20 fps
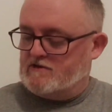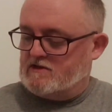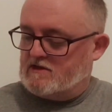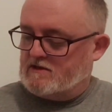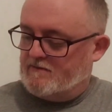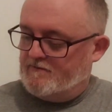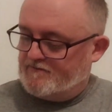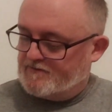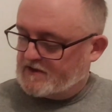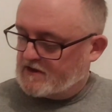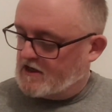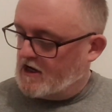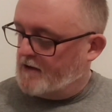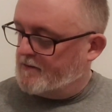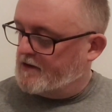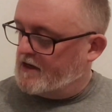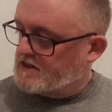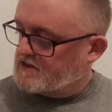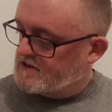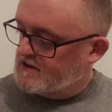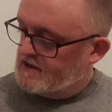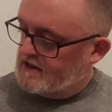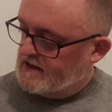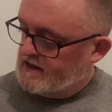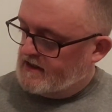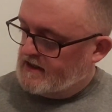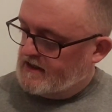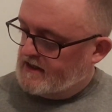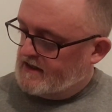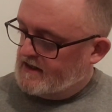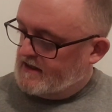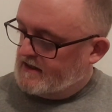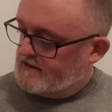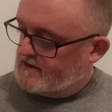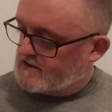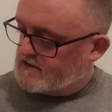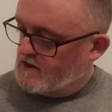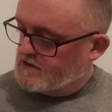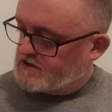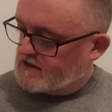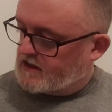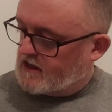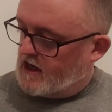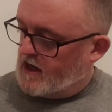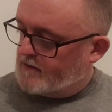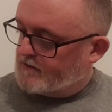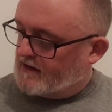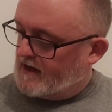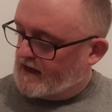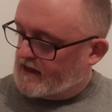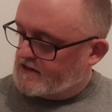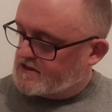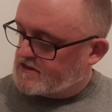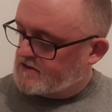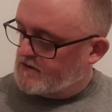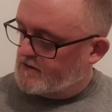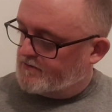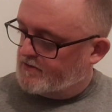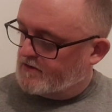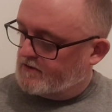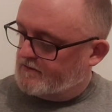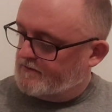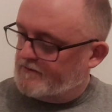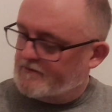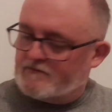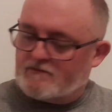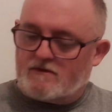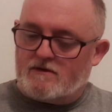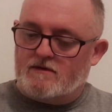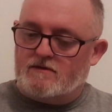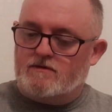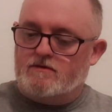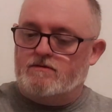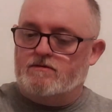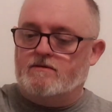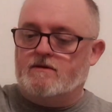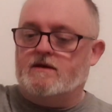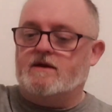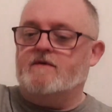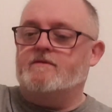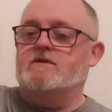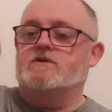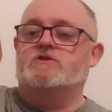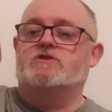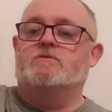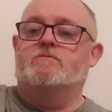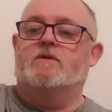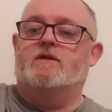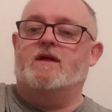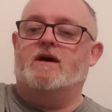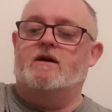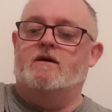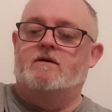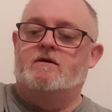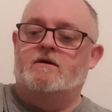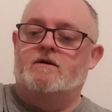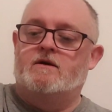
with the carbonation. There's loads of carb clinging to it, but we get rid of some of that.